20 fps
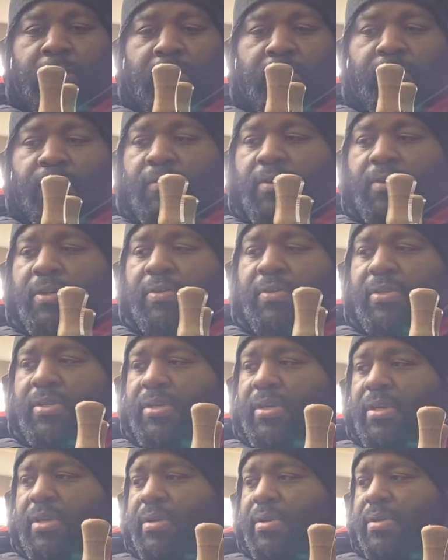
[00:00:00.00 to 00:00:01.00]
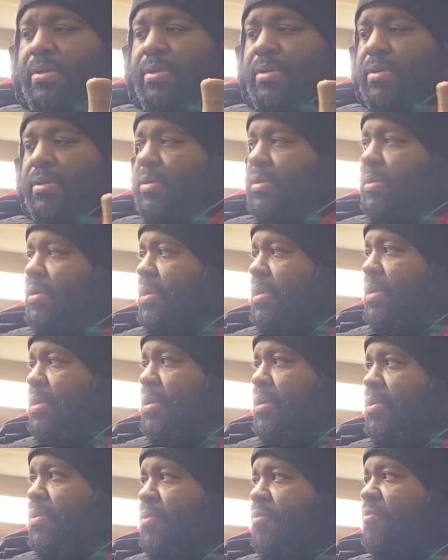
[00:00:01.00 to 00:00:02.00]
real seat. And
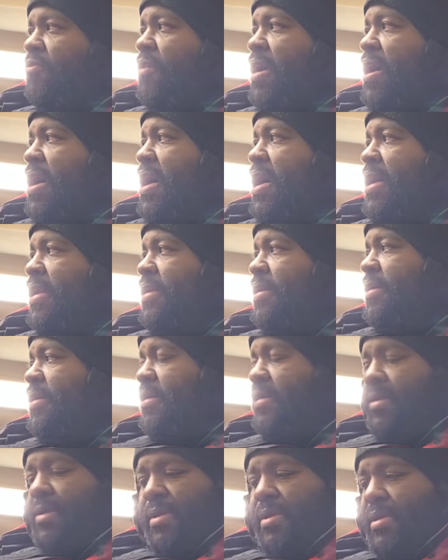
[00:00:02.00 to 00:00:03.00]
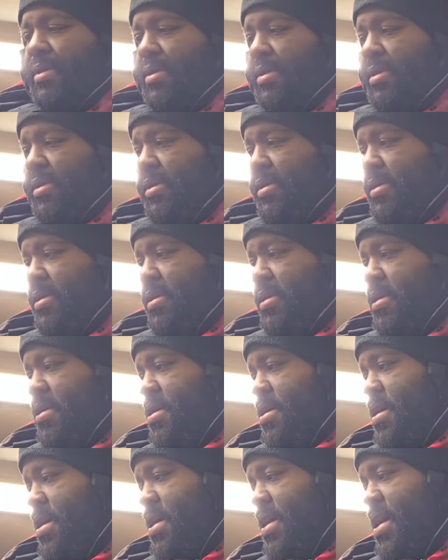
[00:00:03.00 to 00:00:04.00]
then the rod
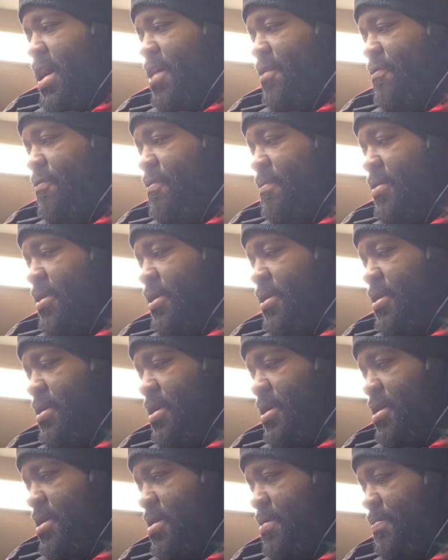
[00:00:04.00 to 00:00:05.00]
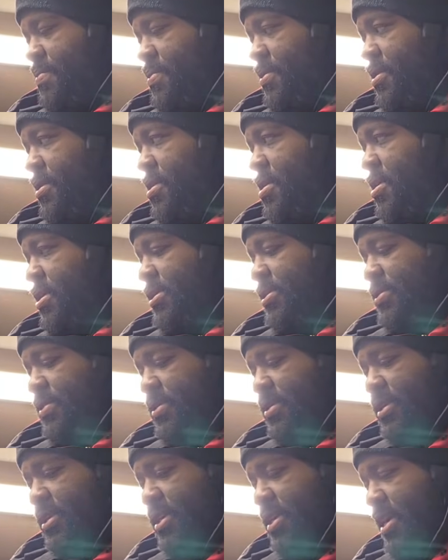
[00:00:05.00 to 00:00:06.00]
I got from a company called
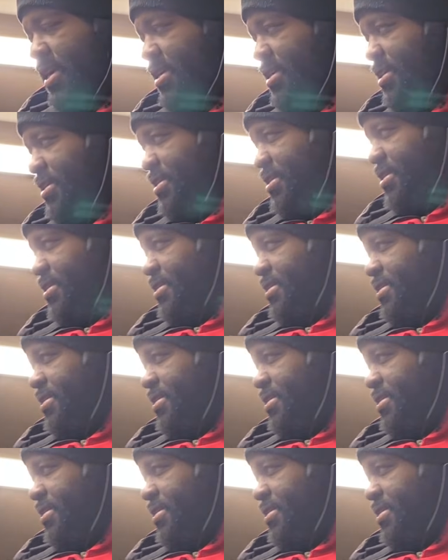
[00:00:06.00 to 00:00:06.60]
Justice.